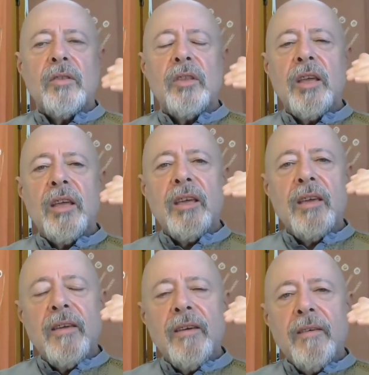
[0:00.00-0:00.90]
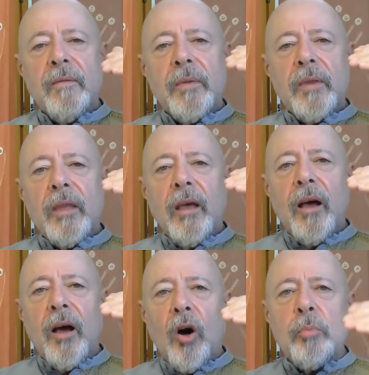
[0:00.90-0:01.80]
the
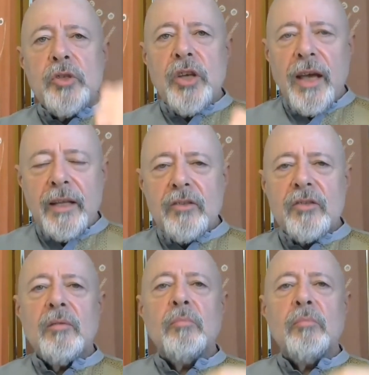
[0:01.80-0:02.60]
objects